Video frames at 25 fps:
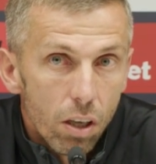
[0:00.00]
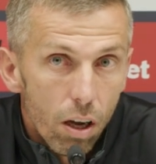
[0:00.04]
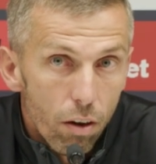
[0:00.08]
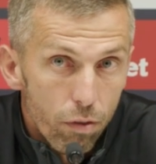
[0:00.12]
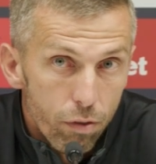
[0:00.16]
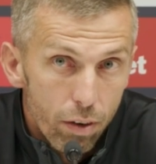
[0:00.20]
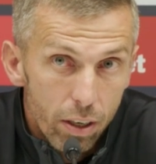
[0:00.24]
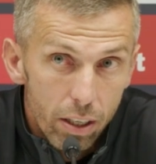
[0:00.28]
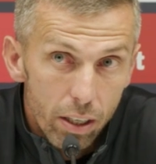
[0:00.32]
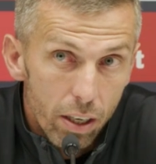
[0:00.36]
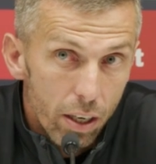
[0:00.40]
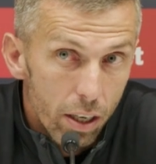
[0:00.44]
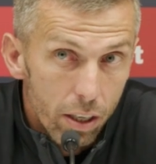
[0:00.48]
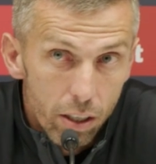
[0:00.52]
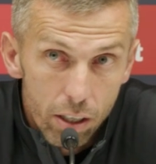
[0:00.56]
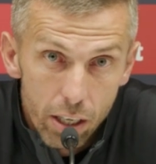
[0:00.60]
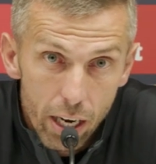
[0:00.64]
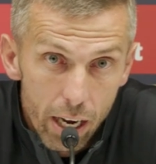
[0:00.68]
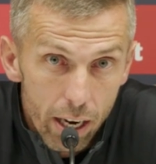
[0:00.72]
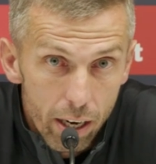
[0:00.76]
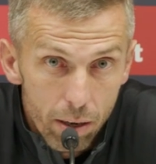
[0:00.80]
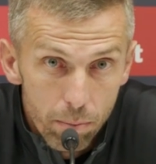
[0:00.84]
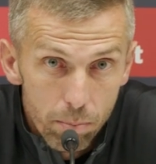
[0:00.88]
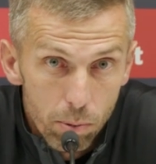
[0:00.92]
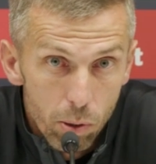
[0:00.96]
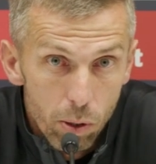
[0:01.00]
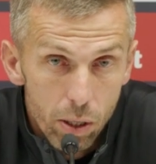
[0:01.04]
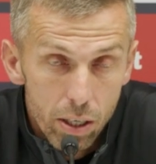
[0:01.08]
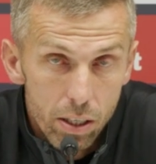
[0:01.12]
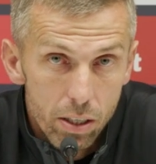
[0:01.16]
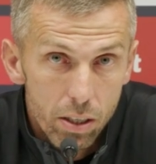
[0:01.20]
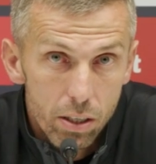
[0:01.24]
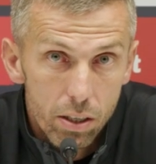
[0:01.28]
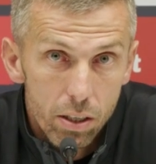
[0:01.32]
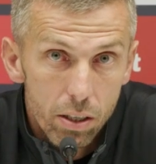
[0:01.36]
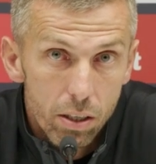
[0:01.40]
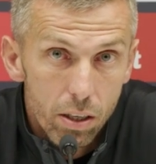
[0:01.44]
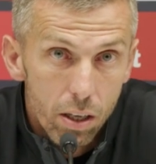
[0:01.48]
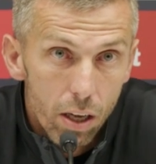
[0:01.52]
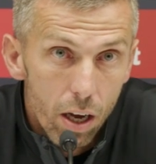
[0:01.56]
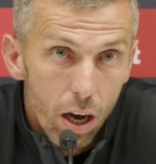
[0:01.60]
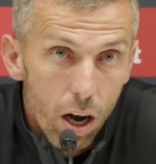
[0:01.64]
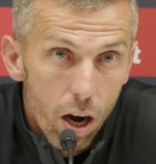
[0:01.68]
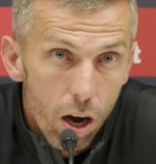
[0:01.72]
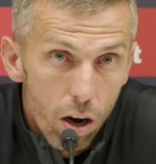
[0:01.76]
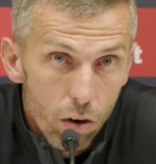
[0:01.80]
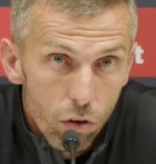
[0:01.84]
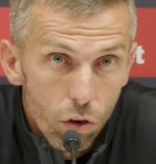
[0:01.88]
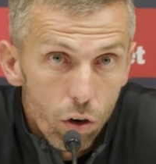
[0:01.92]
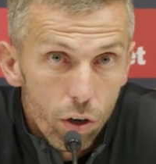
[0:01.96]
I think that, yeah, the boys that
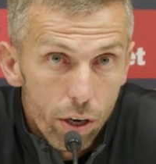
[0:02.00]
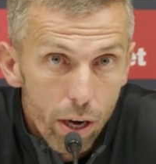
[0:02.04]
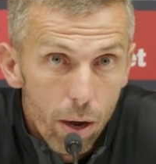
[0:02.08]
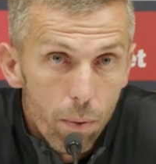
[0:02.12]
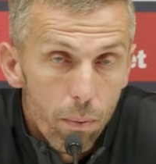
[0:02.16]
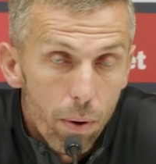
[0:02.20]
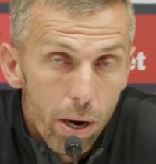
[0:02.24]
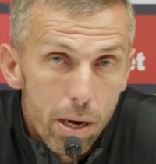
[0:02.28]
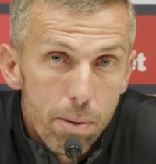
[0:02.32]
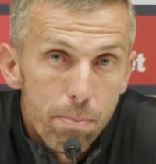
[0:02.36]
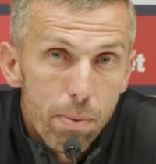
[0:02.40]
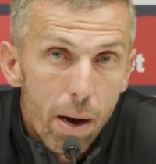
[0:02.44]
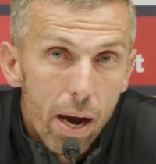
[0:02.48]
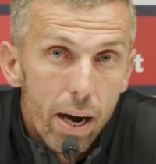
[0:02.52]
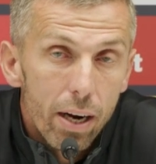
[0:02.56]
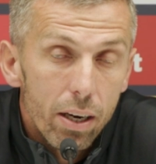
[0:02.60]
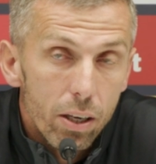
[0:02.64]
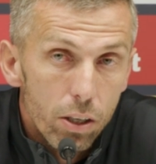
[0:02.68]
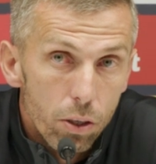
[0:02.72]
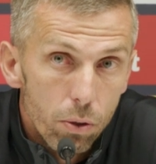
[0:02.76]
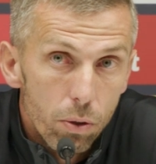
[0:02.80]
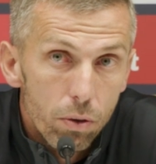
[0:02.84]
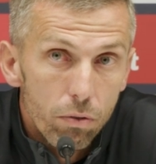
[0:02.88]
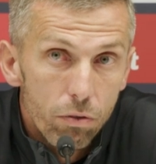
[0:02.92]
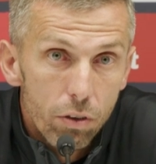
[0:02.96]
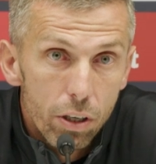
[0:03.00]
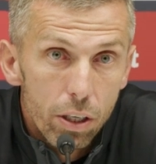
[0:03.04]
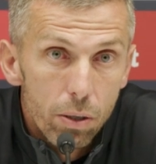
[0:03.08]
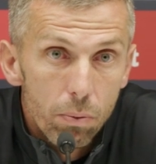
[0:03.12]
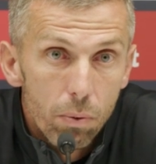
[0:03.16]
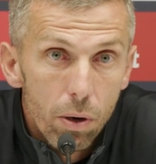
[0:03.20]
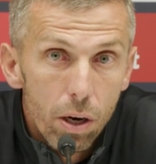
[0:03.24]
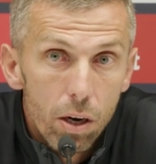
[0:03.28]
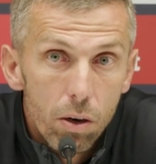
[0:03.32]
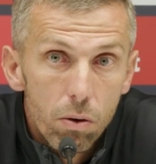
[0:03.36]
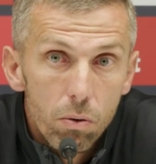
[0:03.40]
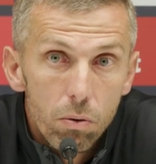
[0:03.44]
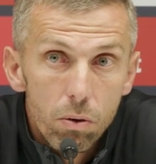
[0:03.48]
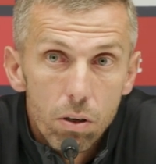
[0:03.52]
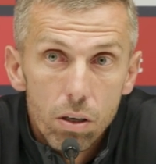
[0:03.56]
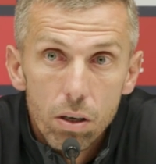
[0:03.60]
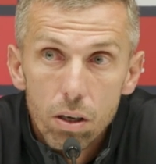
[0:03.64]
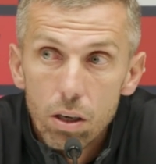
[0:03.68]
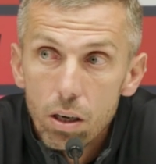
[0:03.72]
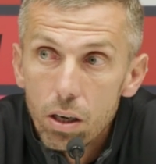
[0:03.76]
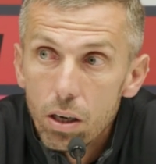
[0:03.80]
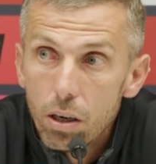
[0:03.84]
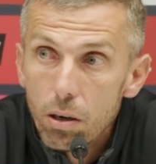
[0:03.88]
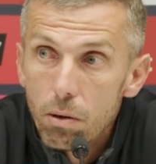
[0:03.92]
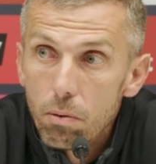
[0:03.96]
are on their way back are doing really well.
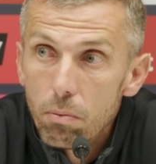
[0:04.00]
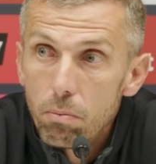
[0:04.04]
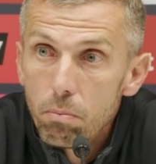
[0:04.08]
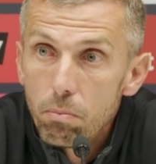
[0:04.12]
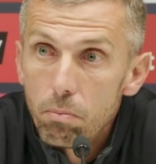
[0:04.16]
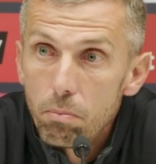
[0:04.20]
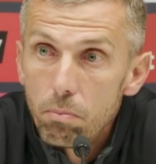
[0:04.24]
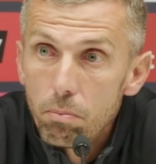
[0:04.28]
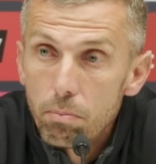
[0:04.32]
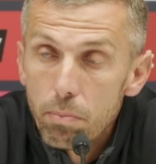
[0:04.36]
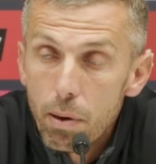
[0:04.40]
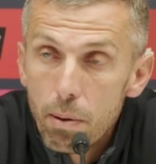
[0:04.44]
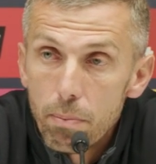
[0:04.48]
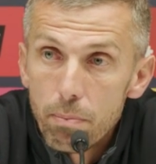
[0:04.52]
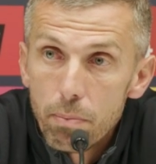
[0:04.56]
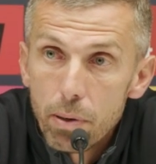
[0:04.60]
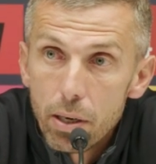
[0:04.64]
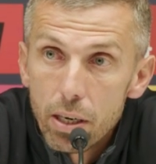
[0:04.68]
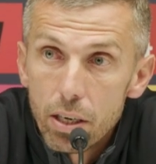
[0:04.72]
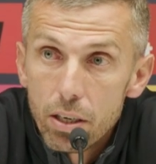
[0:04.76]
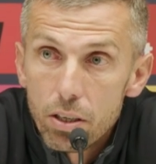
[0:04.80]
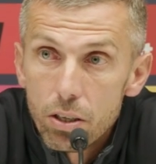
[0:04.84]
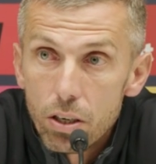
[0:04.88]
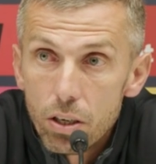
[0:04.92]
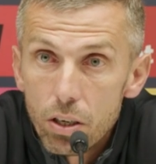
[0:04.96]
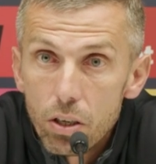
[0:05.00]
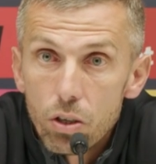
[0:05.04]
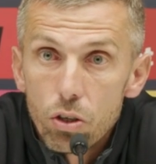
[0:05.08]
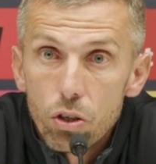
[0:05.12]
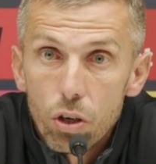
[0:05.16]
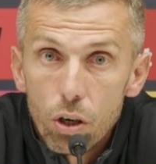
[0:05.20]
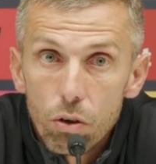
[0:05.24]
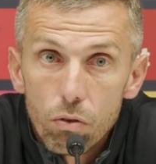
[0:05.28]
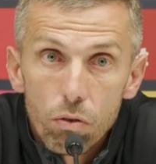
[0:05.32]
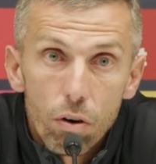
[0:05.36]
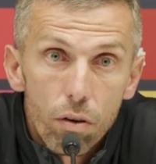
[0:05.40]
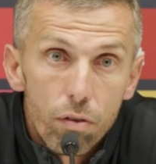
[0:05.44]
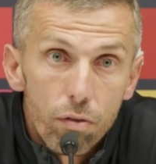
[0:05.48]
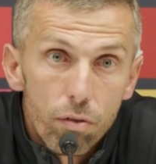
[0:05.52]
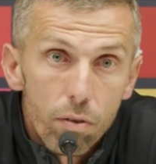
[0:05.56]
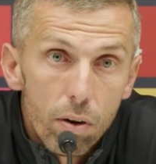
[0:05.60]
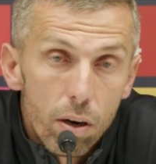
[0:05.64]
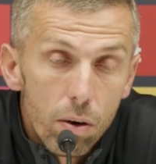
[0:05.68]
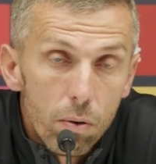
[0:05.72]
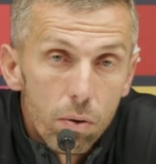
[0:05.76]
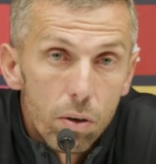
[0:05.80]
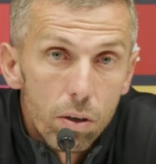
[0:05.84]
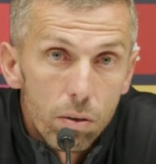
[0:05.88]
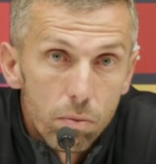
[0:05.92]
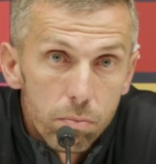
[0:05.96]
Um, Ben Pearson and Joe
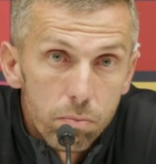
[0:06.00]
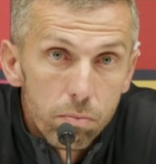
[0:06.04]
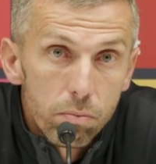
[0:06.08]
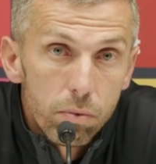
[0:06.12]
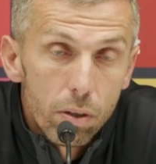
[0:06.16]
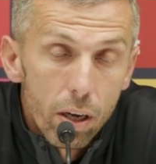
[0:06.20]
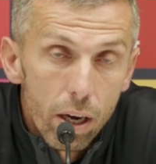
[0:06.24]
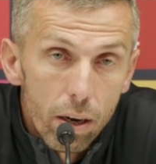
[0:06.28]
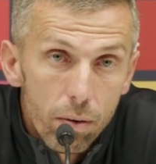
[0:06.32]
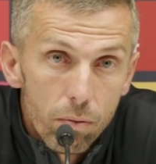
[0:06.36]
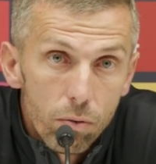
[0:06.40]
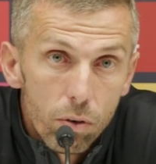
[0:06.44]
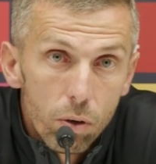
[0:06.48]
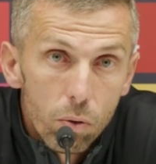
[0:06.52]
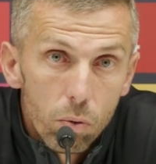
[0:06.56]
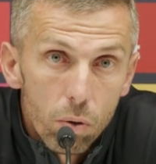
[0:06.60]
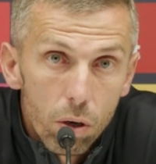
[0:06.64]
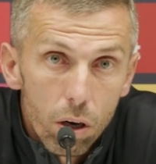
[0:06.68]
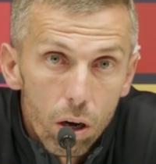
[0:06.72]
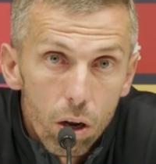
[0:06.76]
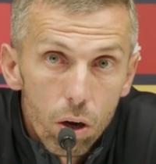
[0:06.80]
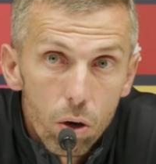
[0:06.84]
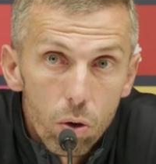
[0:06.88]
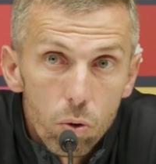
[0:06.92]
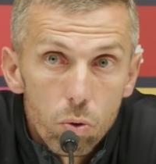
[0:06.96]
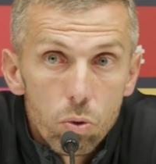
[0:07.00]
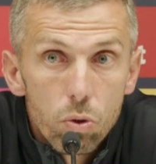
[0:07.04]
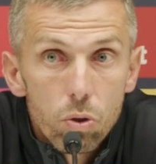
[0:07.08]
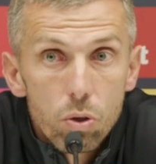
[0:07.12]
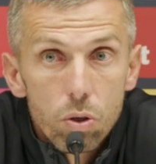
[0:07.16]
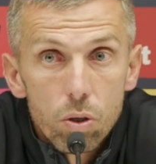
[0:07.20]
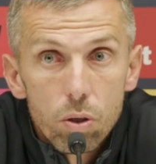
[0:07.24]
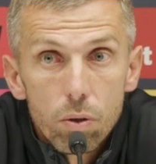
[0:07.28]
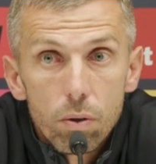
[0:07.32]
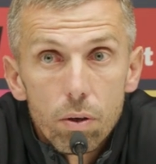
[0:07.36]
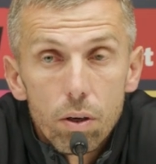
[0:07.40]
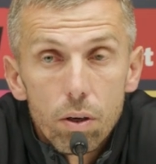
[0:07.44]
Rothwell are getting real close.